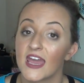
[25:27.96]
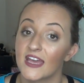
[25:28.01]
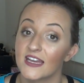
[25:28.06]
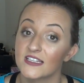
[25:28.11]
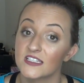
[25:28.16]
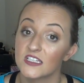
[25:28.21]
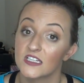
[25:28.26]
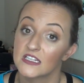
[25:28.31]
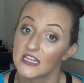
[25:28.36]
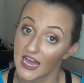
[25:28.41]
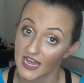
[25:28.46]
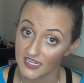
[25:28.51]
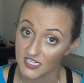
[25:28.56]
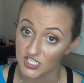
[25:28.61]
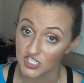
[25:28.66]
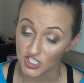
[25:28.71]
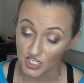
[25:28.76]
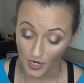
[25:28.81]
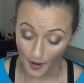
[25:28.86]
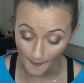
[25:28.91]
and to
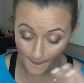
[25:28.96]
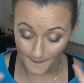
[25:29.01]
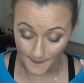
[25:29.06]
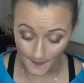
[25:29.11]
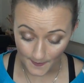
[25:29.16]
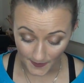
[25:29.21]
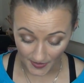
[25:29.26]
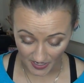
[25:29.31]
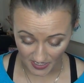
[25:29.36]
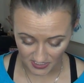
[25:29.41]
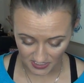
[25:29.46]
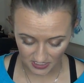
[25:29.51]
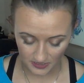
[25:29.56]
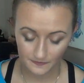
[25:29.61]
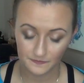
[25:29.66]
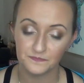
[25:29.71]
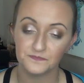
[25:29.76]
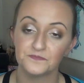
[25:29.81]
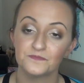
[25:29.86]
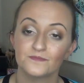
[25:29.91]
texture but
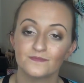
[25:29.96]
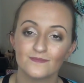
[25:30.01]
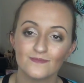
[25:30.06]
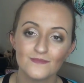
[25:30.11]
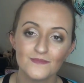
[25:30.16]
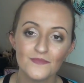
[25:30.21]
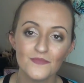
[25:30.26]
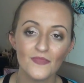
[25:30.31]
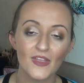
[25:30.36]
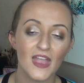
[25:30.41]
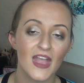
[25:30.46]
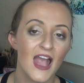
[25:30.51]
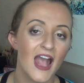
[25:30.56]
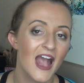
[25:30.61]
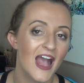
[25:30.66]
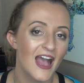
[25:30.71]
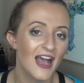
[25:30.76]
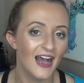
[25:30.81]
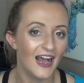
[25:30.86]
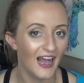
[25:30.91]

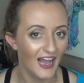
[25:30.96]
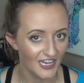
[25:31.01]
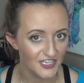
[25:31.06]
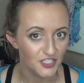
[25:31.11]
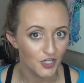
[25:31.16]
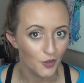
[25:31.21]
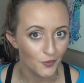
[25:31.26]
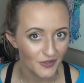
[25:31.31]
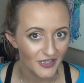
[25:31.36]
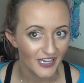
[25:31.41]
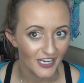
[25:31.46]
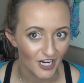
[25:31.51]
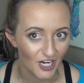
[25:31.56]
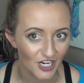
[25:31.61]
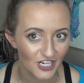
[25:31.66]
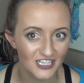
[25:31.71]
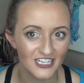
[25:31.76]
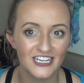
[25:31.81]
I don't care